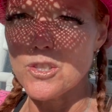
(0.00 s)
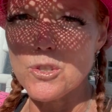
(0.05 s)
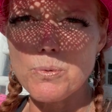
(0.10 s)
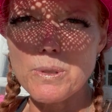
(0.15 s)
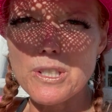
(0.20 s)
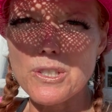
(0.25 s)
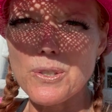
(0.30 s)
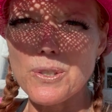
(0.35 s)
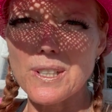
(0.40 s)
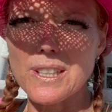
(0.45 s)

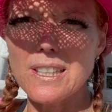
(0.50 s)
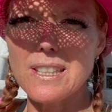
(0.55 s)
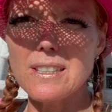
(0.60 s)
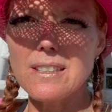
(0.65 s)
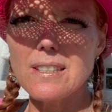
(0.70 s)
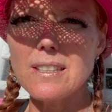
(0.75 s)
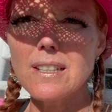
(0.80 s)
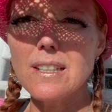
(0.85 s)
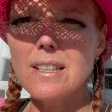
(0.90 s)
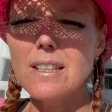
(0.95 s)

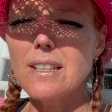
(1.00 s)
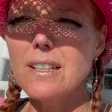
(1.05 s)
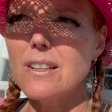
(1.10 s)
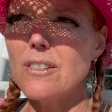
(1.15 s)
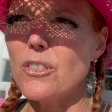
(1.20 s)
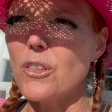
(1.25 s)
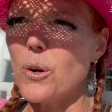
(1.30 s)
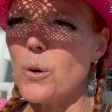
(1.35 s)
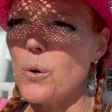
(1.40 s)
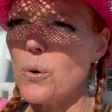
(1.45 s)
Switzerland,
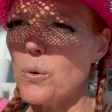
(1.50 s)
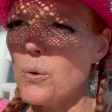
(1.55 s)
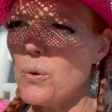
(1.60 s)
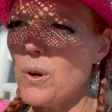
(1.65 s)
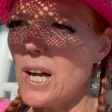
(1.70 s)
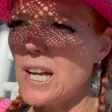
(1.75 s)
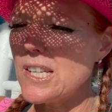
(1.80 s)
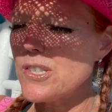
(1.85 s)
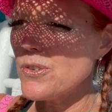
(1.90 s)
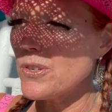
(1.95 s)
the whole
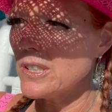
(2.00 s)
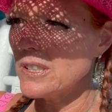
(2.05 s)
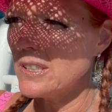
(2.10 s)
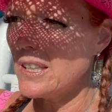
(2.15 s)
Hadron,